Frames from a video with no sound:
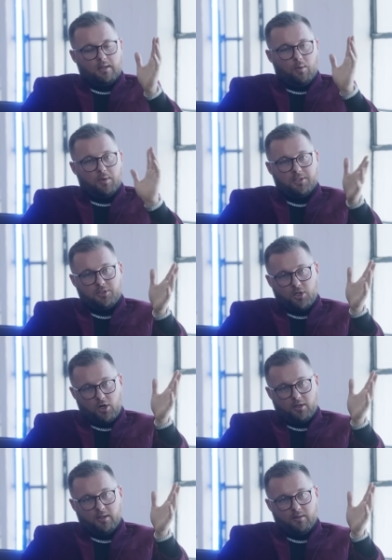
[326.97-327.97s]
I went to
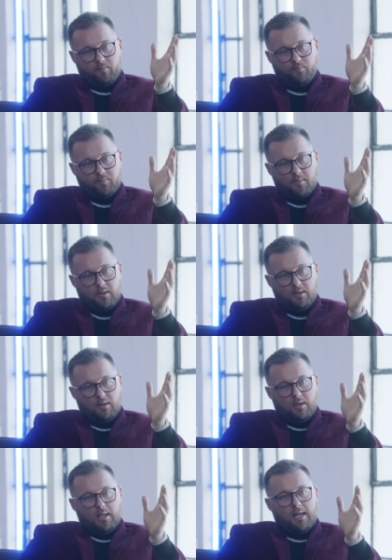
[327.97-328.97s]
Target,
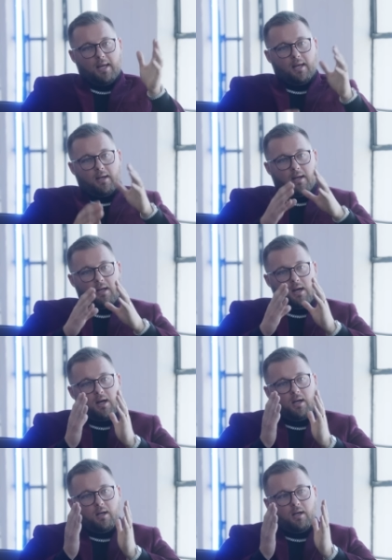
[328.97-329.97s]
and I
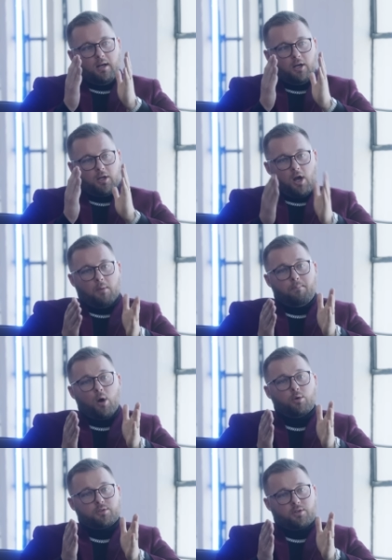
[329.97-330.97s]
got a, a
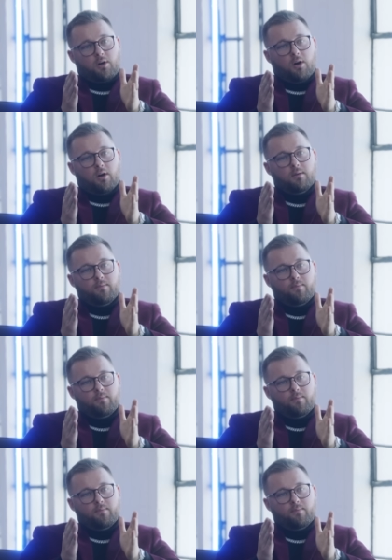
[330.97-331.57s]
postcard